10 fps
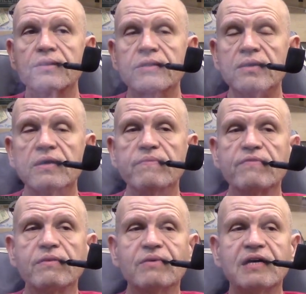So
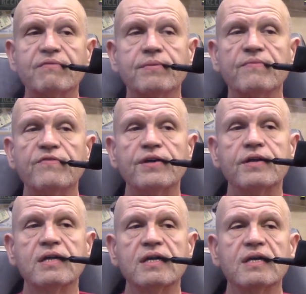hopefully we'll have some fun,
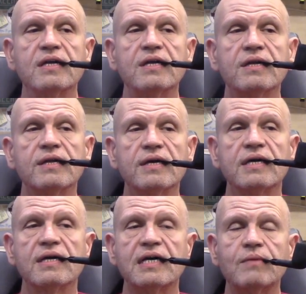and uh,
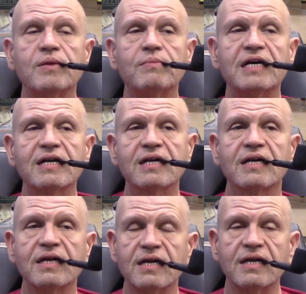I'll be back
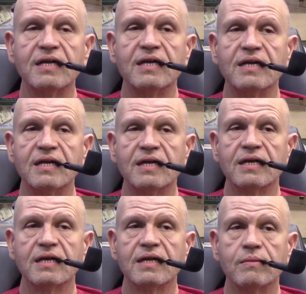
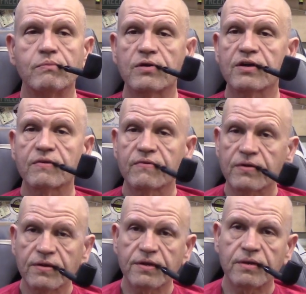March
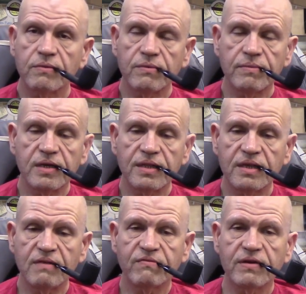1st will be
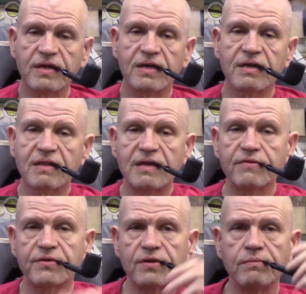the Friday night live
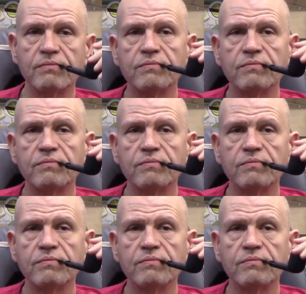stream.